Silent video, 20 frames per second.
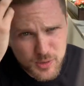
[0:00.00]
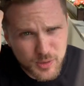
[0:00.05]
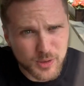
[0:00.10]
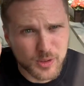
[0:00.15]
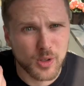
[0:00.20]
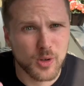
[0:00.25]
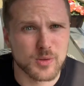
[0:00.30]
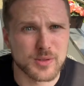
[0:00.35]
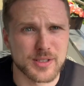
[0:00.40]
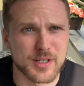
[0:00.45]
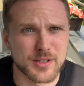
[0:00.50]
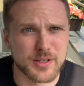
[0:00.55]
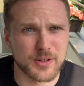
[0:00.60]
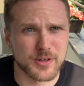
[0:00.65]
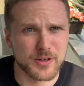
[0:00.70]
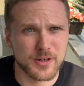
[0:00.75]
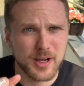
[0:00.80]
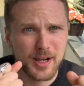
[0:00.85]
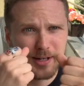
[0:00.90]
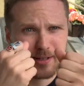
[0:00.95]
will close the
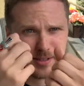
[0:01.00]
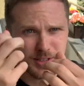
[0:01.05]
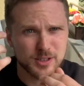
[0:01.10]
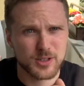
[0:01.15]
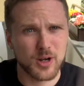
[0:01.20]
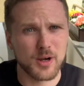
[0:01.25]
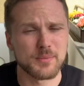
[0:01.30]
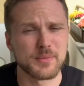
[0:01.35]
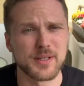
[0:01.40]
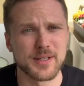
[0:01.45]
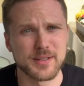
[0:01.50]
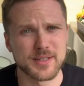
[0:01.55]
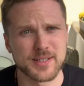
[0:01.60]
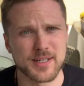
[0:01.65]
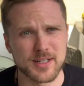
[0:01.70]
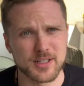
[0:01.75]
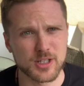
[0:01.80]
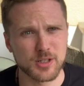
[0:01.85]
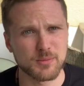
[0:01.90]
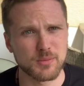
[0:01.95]
third eye and stop the
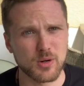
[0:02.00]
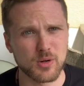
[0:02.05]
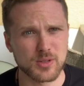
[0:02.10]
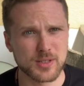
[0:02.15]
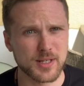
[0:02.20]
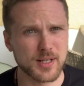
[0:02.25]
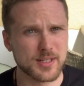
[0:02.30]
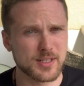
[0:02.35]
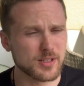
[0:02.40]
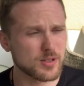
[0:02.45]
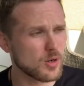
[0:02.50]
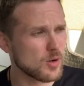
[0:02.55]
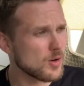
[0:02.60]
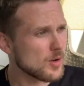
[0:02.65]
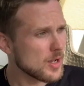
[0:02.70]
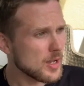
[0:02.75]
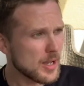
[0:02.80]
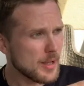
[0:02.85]
ascension process, so